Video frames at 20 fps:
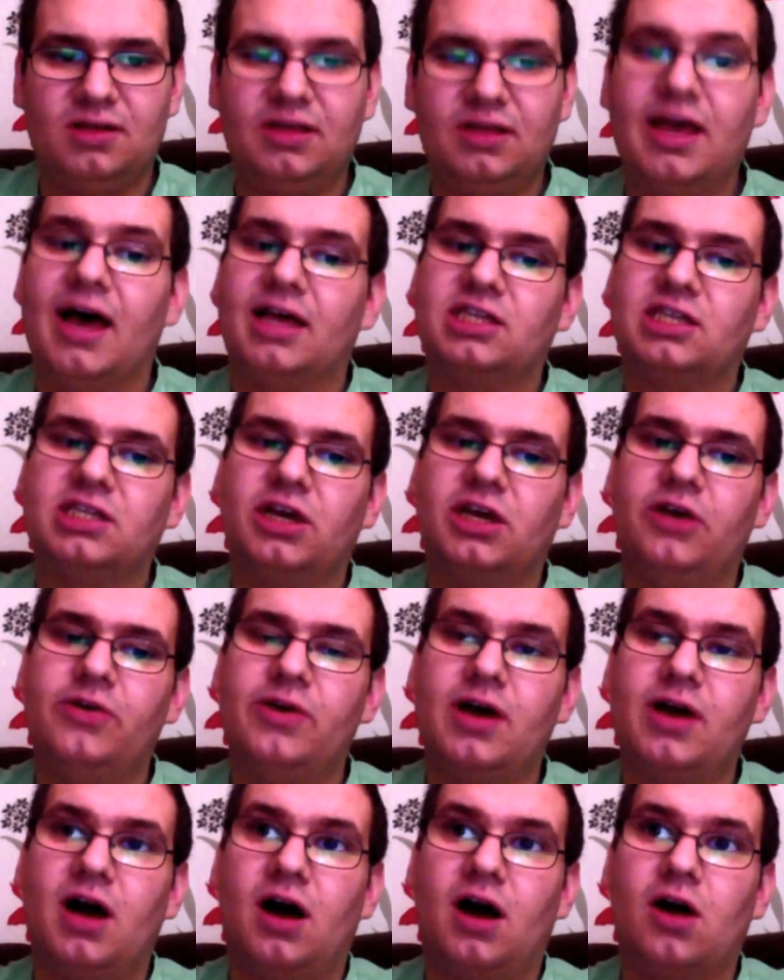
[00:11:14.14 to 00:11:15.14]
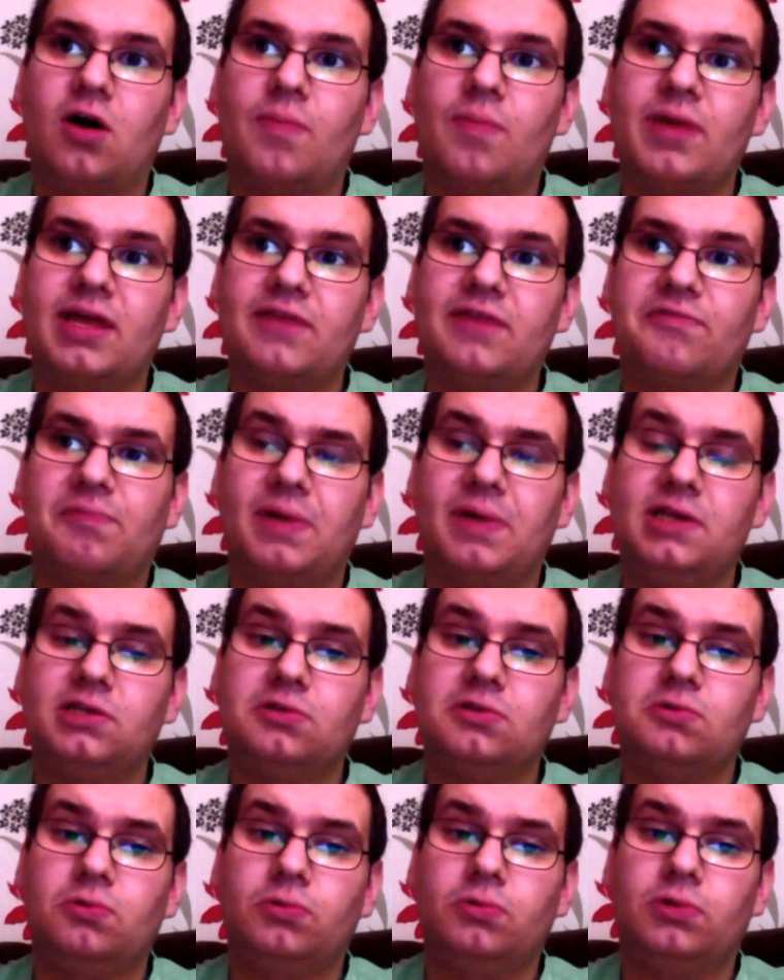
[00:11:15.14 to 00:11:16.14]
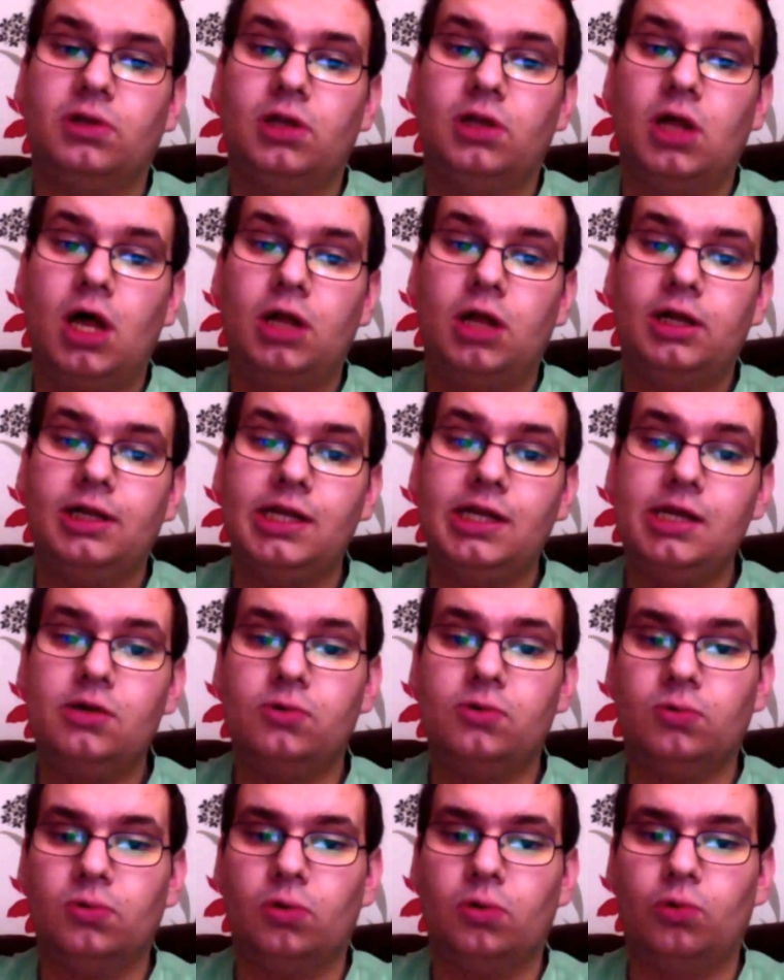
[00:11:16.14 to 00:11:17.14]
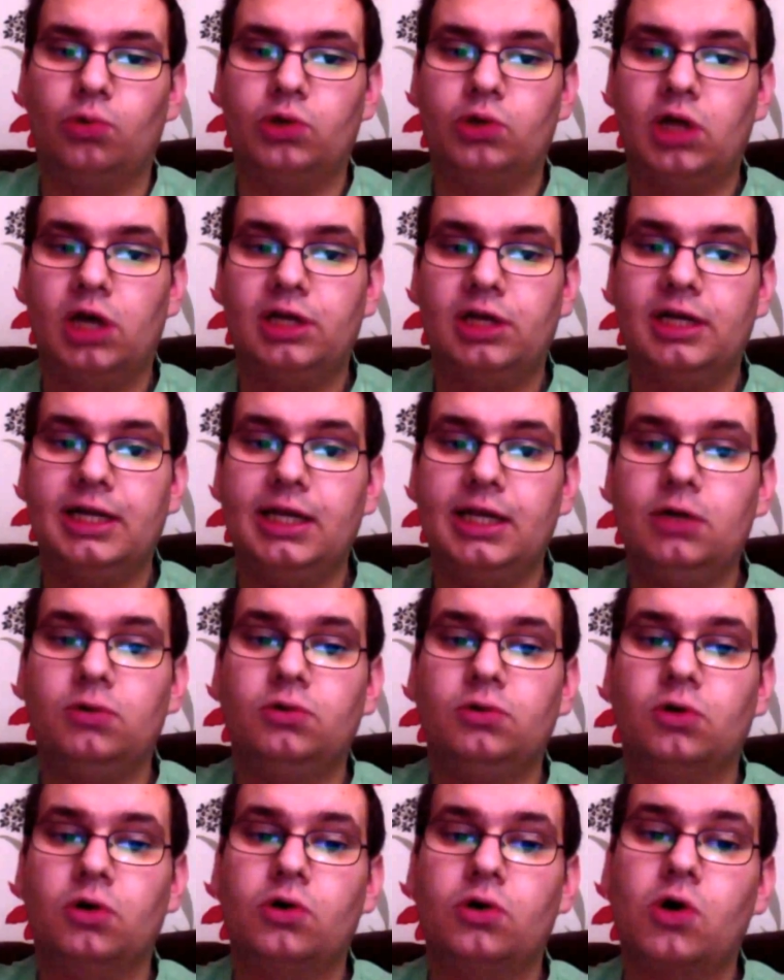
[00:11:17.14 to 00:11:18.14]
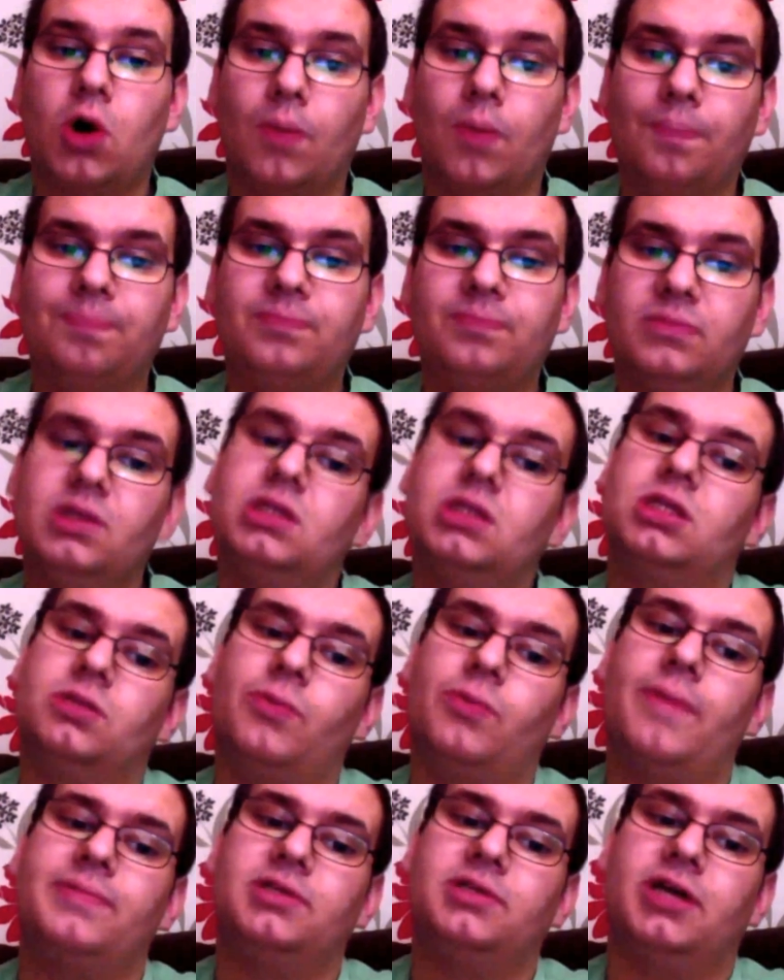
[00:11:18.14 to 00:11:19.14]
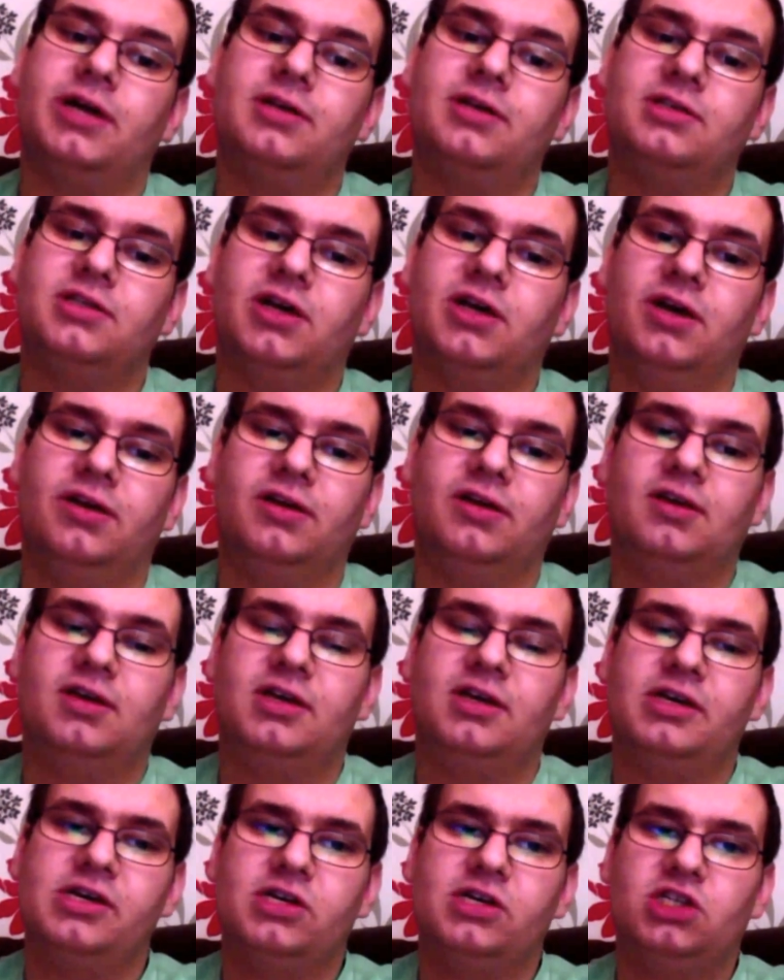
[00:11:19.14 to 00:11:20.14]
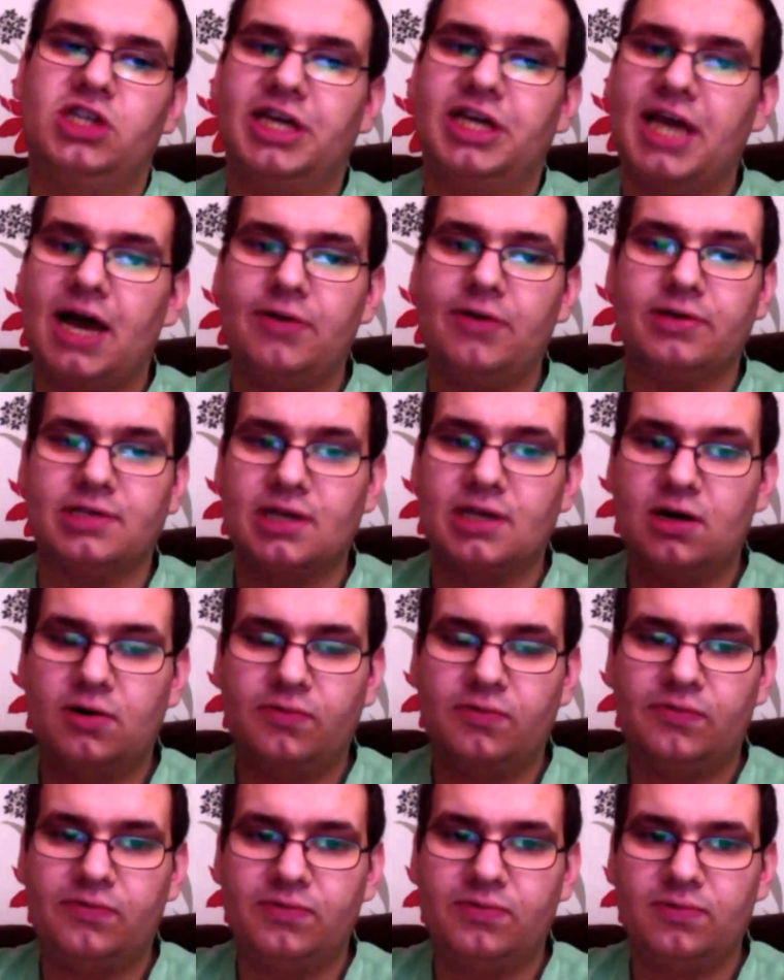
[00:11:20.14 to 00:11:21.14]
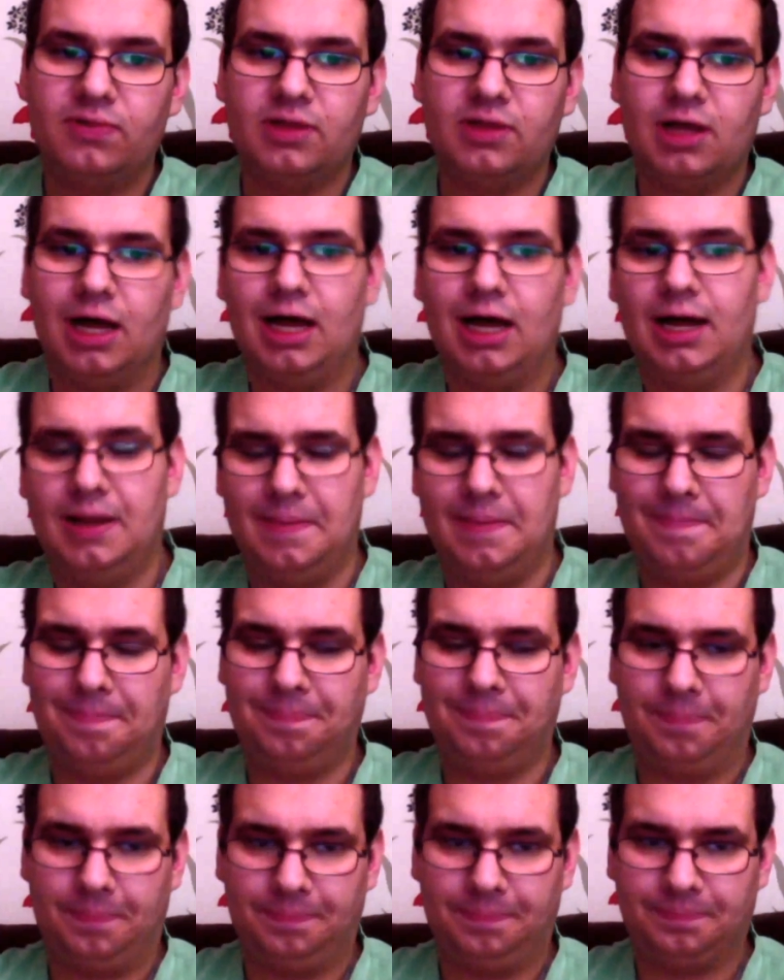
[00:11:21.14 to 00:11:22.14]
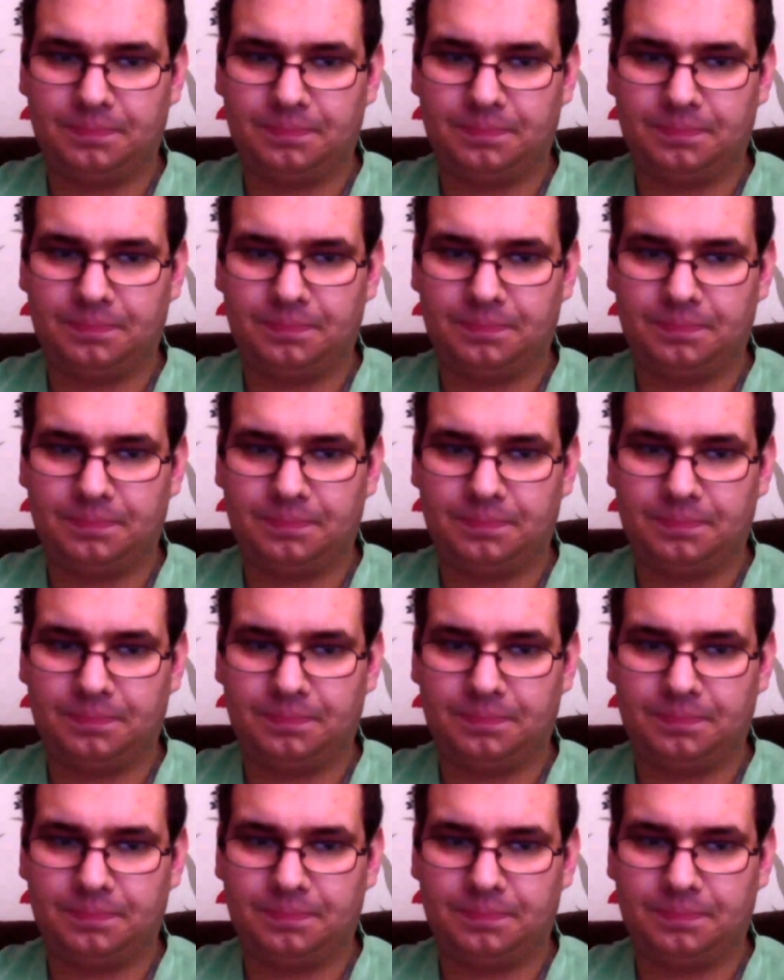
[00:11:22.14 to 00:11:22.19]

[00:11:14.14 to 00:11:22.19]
yeah, so I'm getting it from a place called Learner Legal, or learnerlegal.com is the website. So check it out yourself. I